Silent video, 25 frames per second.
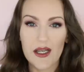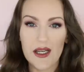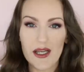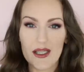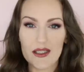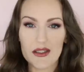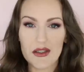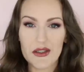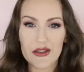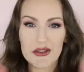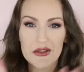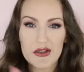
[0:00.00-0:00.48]

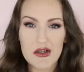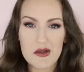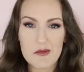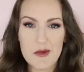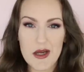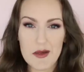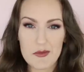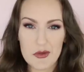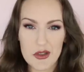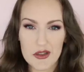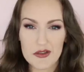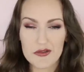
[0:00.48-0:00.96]
Hello all
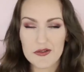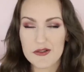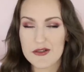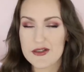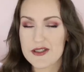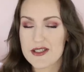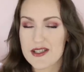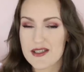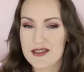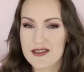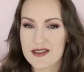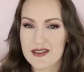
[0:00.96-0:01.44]
my beautiful
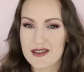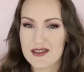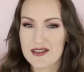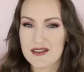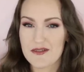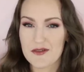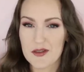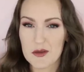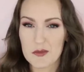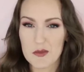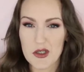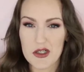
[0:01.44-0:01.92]

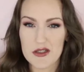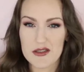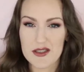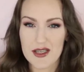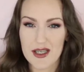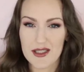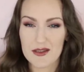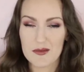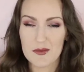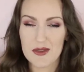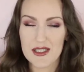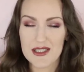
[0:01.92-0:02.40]
sisters from those
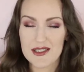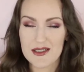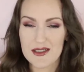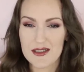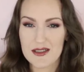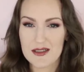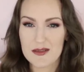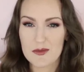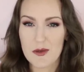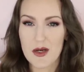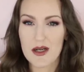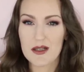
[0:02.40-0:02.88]
other
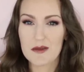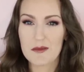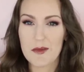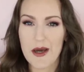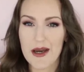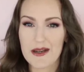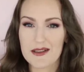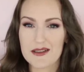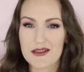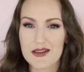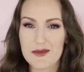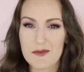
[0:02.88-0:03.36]
misters, welcome
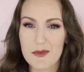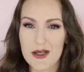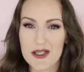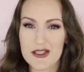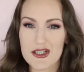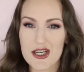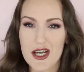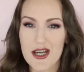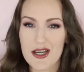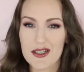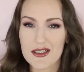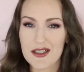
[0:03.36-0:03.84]
back to my
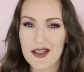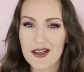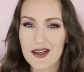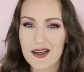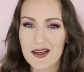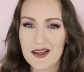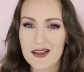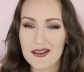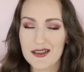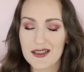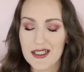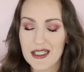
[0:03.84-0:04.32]

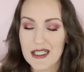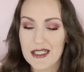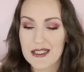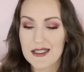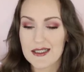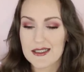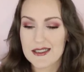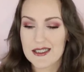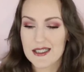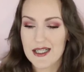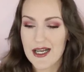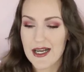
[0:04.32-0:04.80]
channel.
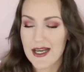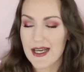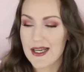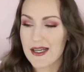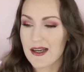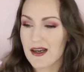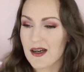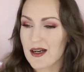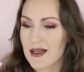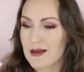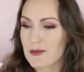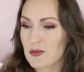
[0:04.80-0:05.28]

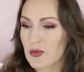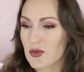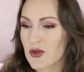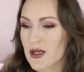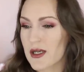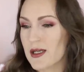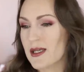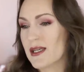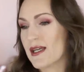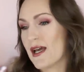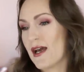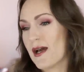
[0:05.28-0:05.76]
Today I'm
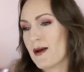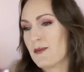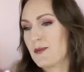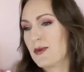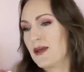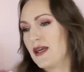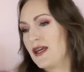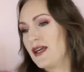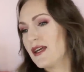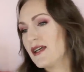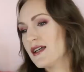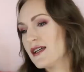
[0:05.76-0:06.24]

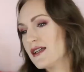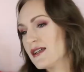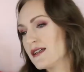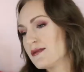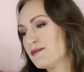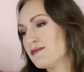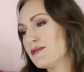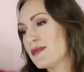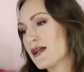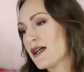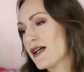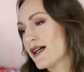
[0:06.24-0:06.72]
recapping
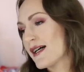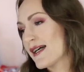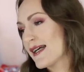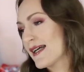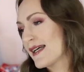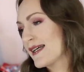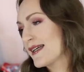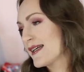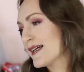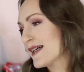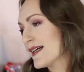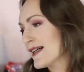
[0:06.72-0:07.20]

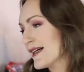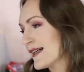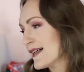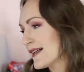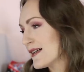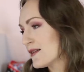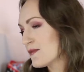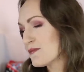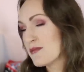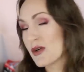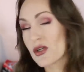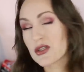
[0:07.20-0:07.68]
my,
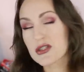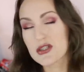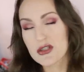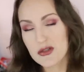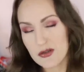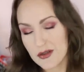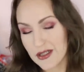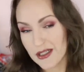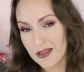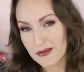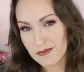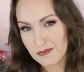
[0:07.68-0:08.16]
uh,
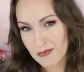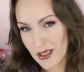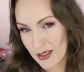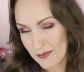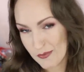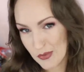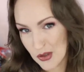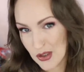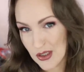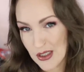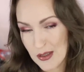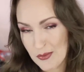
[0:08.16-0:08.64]
monitoring my
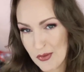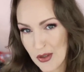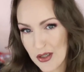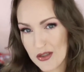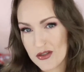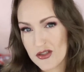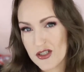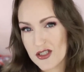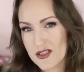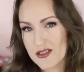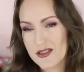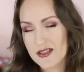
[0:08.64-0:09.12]
beauty
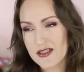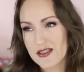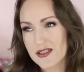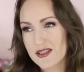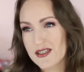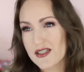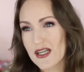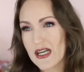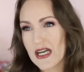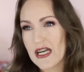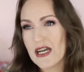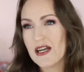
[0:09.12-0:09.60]

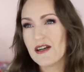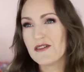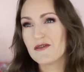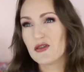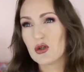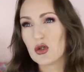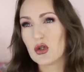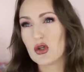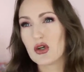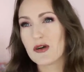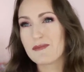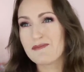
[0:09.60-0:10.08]
purchases
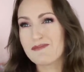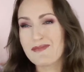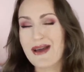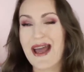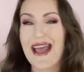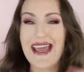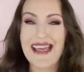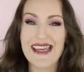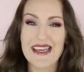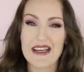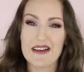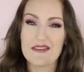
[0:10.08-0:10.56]
for
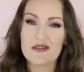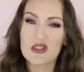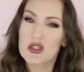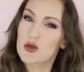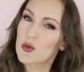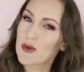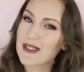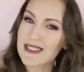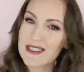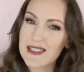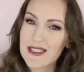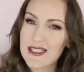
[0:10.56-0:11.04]
May of
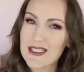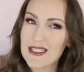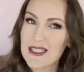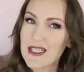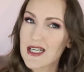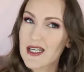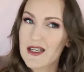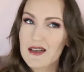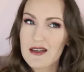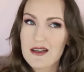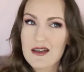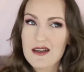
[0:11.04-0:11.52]

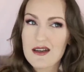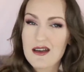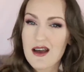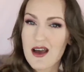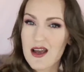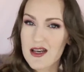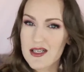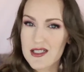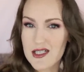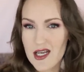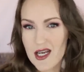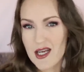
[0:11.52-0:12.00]

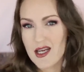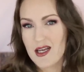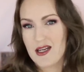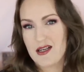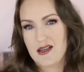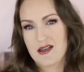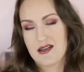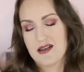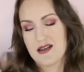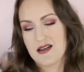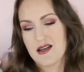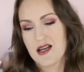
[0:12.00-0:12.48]

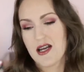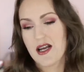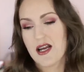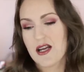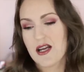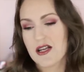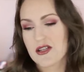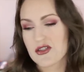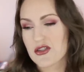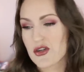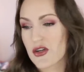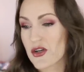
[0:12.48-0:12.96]
2019.
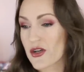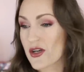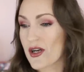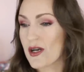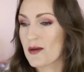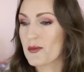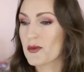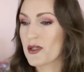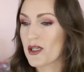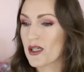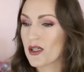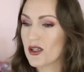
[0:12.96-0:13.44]
So
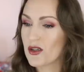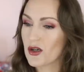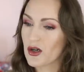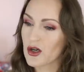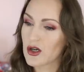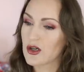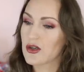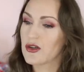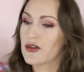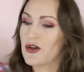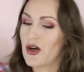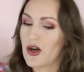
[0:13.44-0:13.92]
I'm going to
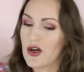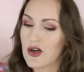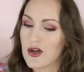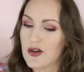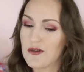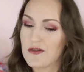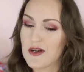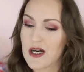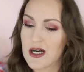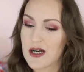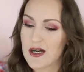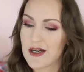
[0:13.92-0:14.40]
go
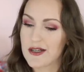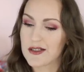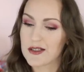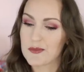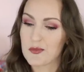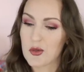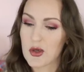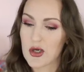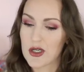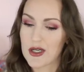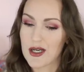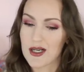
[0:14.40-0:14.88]
over
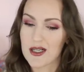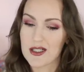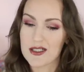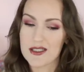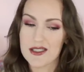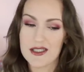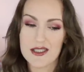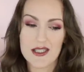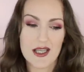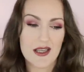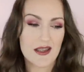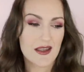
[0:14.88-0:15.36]
the
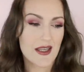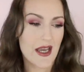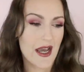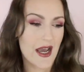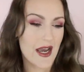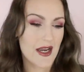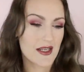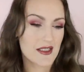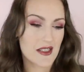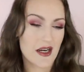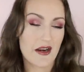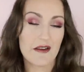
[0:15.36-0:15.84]
products
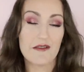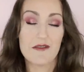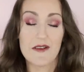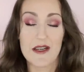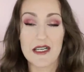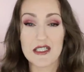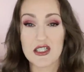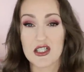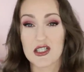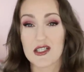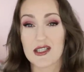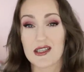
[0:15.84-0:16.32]
that I
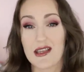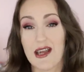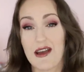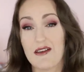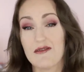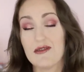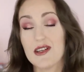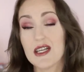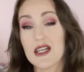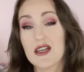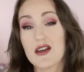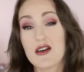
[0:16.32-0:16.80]
featured in
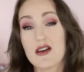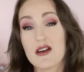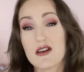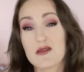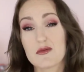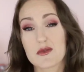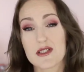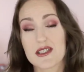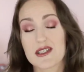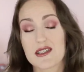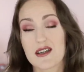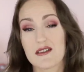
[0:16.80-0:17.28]
that video.
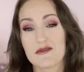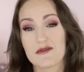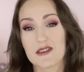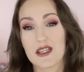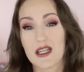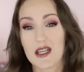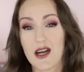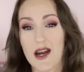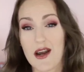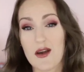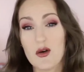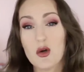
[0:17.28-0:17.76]
It was stuff
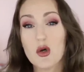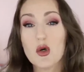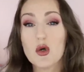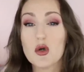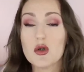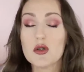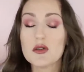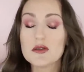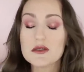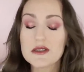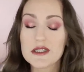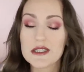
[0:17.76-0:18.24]
that I
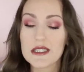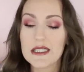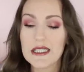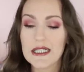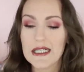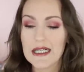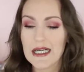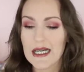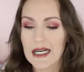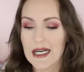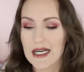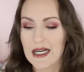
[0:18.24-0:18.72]
hauled
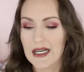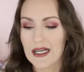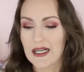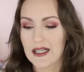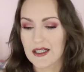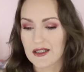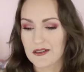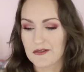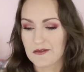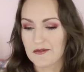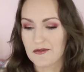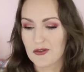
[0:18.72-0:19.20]

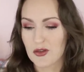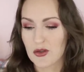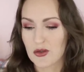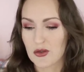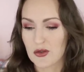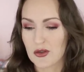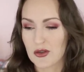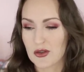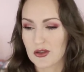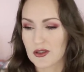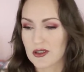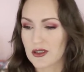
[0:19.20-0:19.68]
uh,
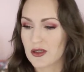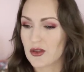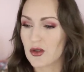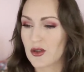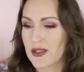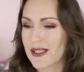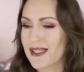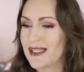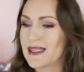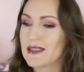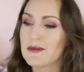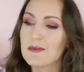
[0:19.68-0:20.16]
for,
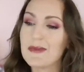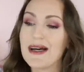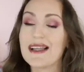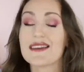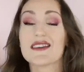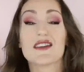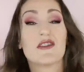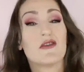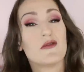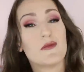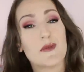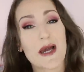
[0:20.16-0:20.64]
or in the
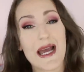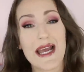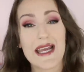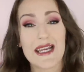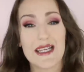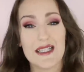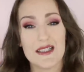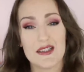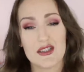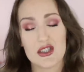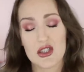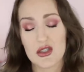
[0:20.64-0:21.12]
month of
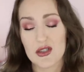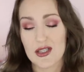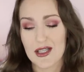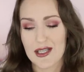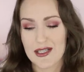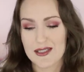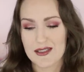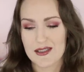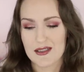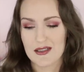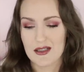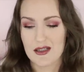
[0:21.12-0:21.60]
May
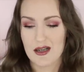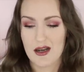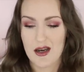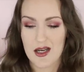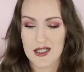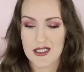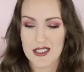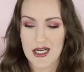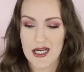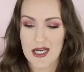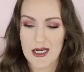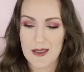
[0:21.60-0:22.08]

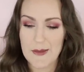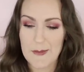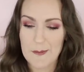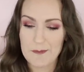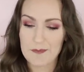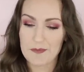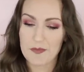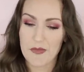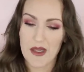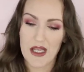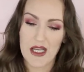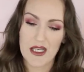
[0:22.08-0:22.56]
2019. I'm going
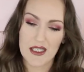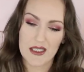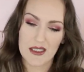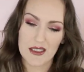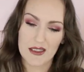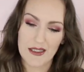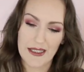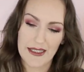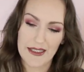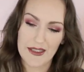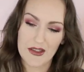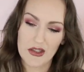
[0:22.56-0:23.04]

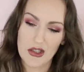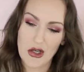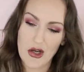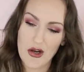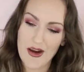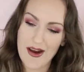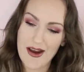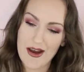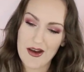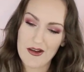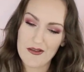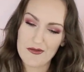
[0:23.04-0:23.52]
to let you
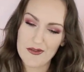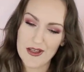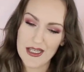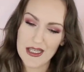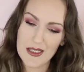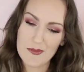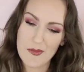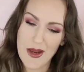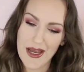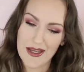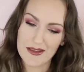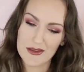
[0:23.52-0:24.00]
know how I
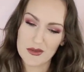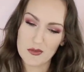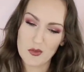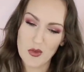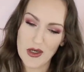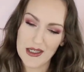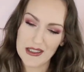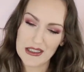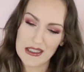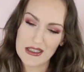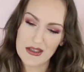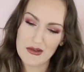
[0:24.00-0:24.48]
feel about them
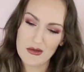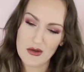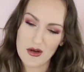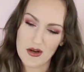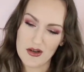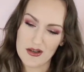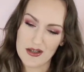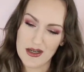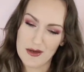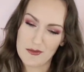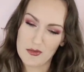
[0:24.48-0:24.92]
one year on.